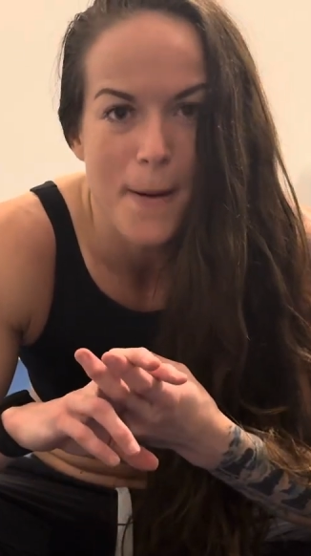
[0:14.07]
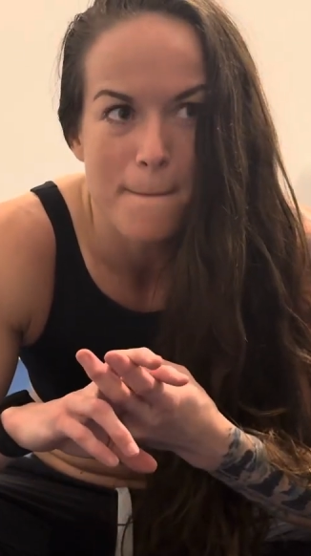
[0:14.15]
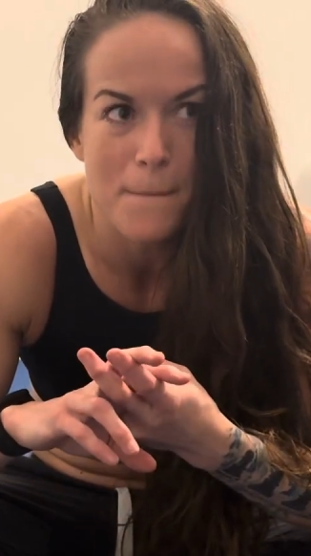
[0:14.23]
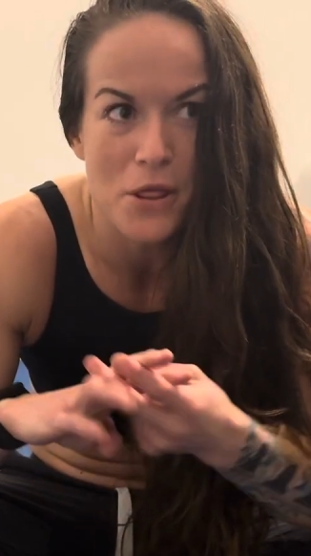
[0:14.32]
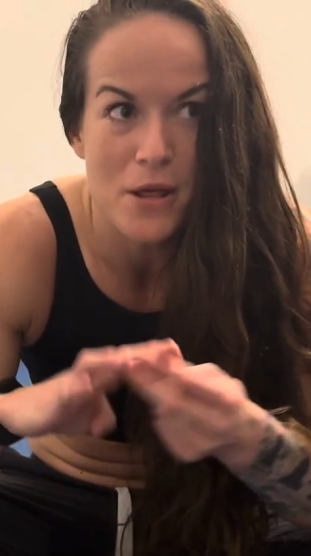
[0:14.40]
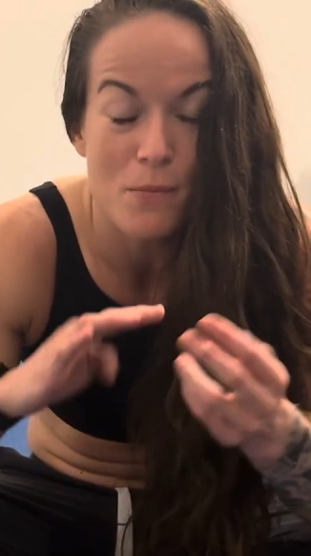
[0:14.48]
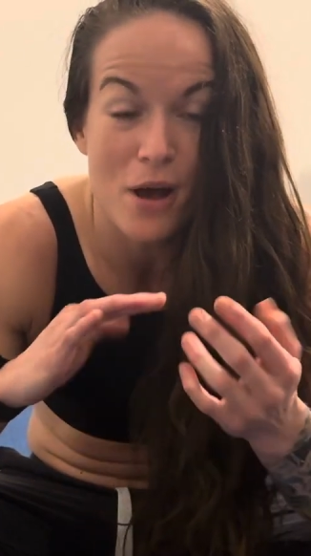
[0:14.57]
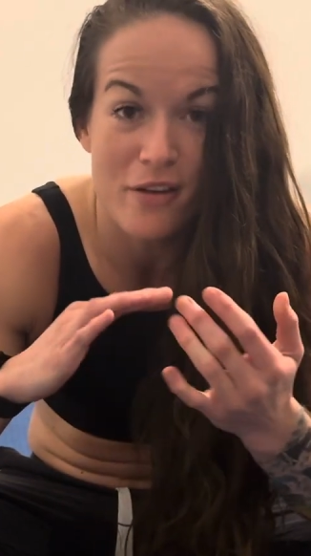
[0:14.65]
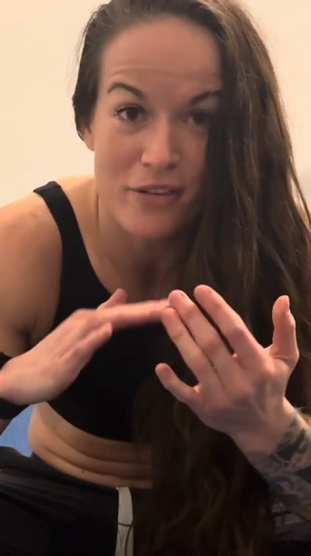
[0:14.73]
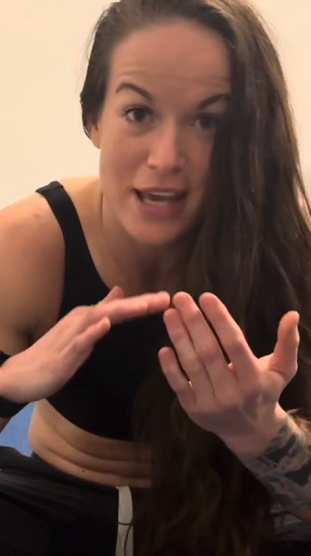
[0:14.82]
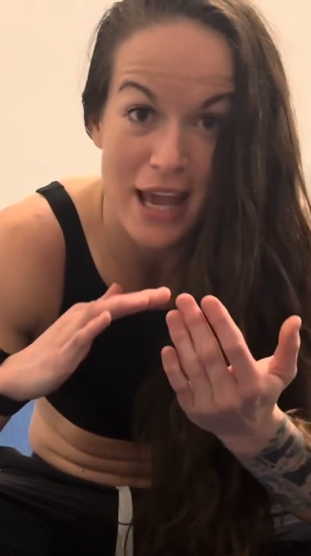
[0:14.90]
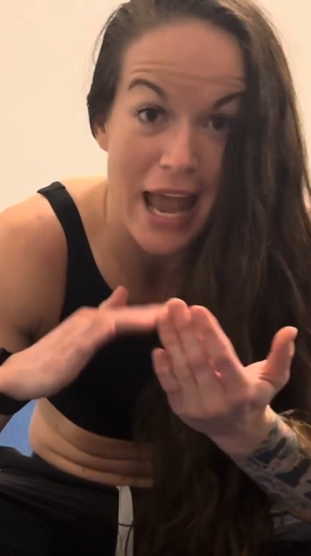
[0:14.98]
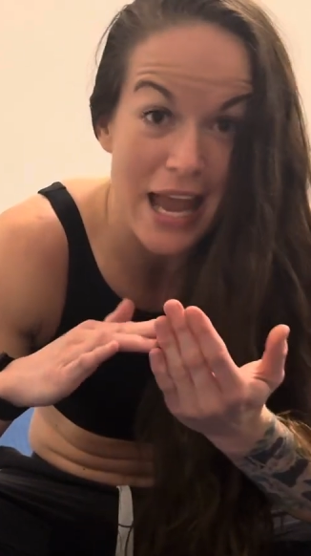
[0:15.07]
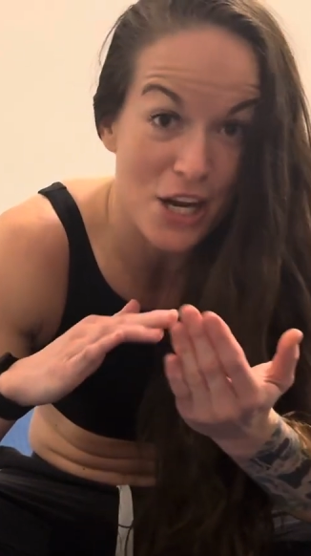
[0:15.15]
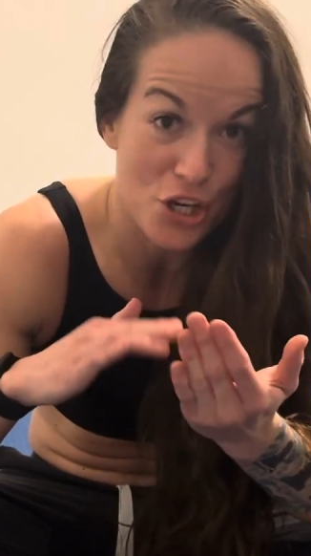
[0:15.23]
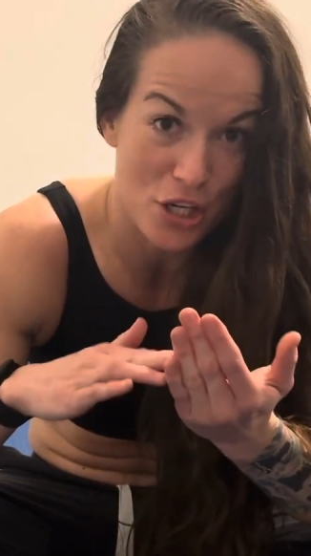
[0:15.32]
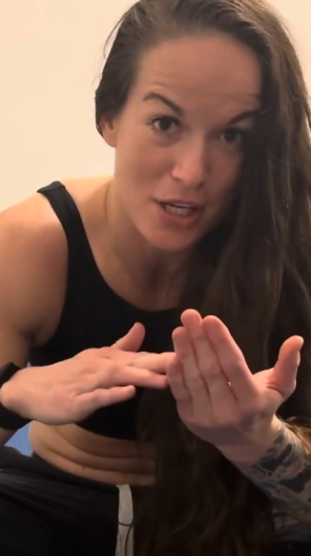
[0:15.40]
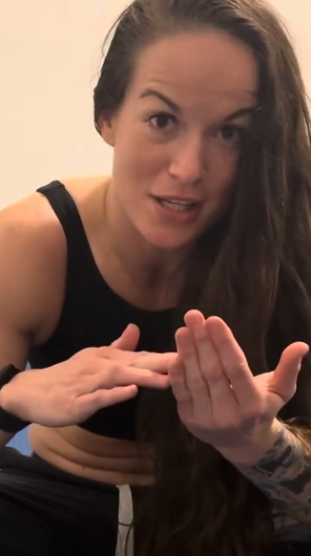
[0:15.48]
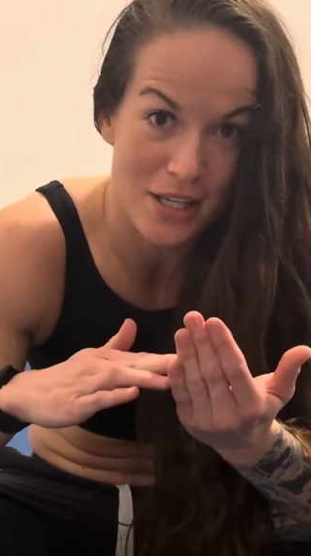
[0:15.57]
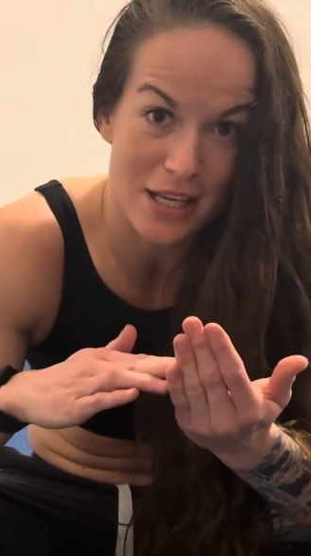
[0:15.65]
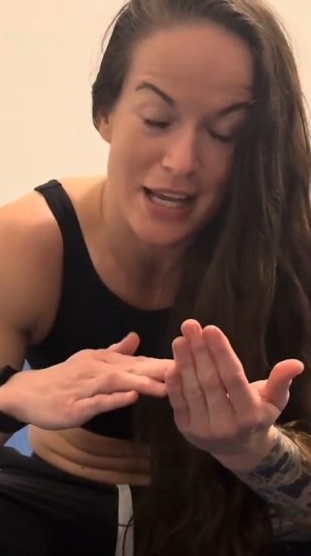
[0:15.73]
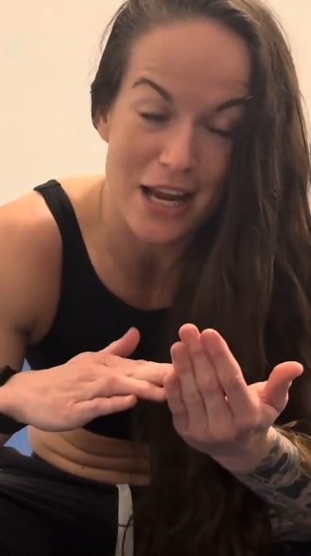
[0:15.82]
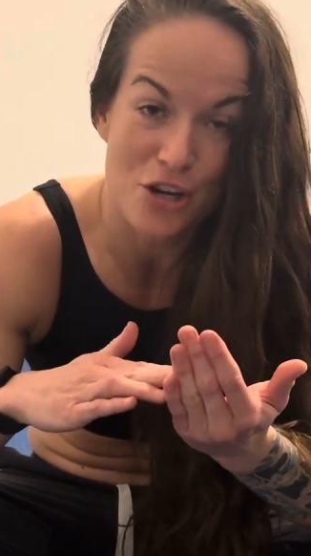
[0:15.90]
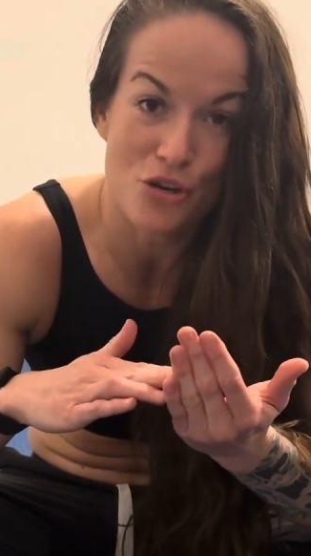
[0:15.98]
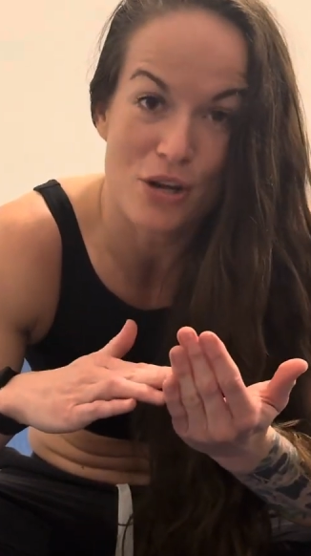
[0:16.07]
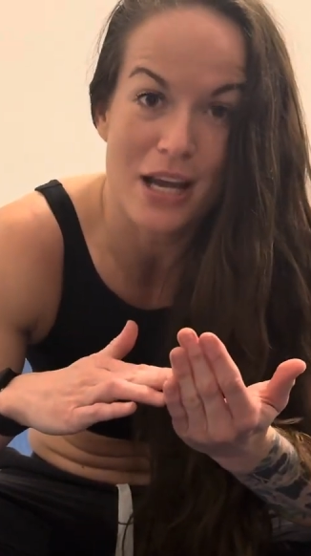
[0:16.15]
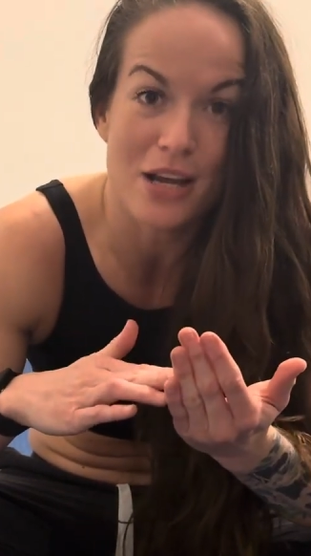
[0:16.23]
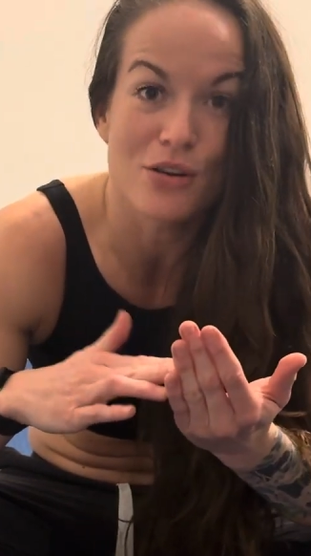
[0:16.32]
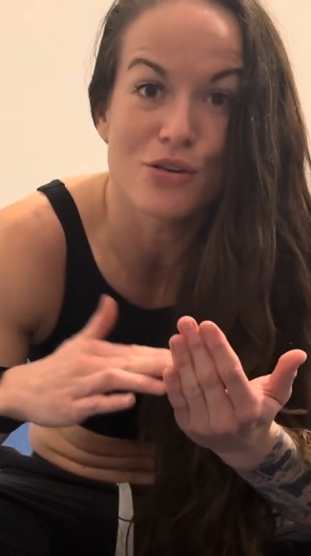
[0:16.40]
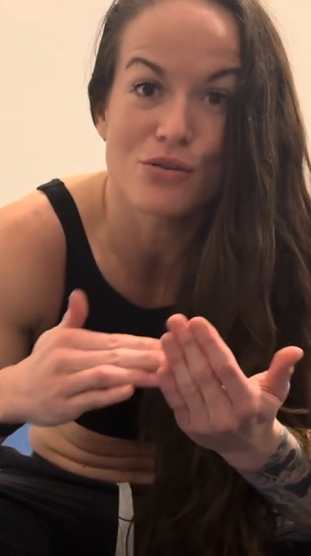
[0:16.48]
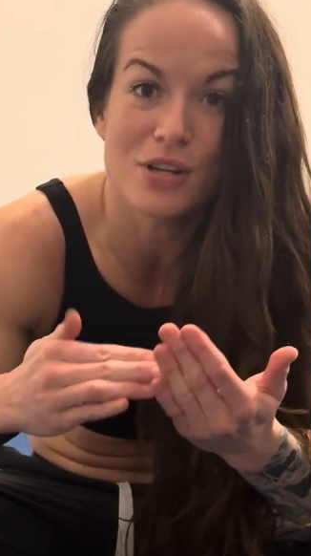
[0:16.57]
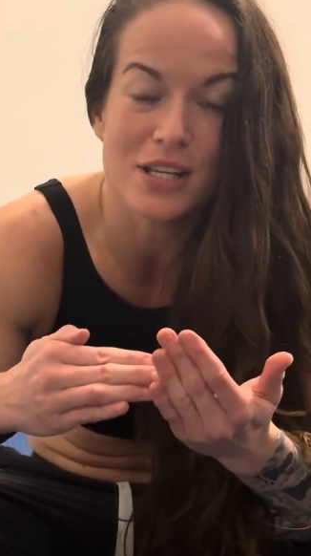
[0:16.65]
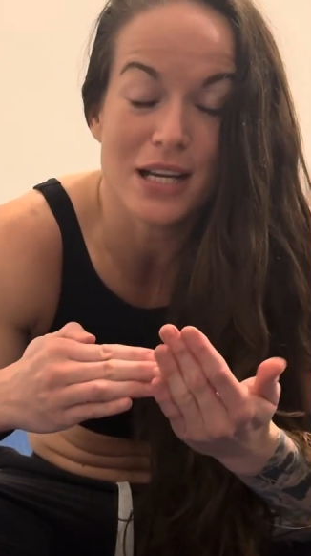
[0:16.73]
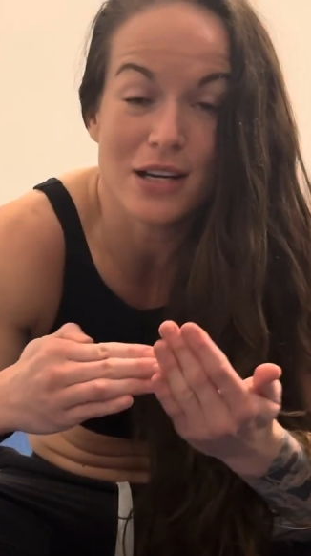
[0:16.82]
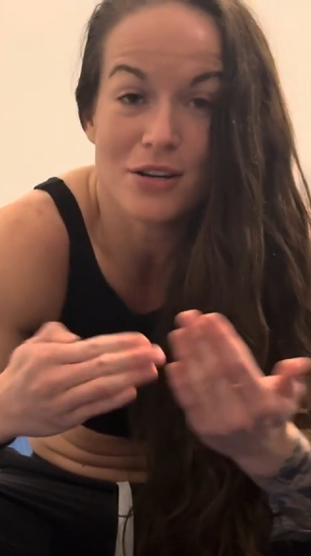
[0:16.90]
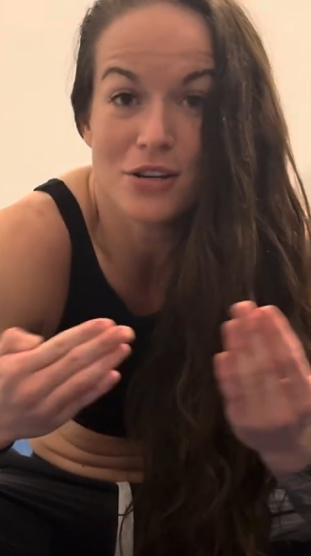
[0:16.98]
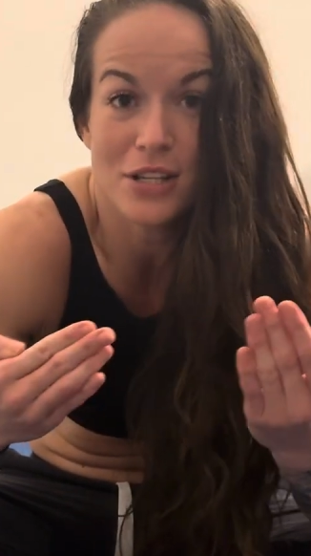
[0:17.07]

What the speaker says: but then modifications in case you can't do the standards.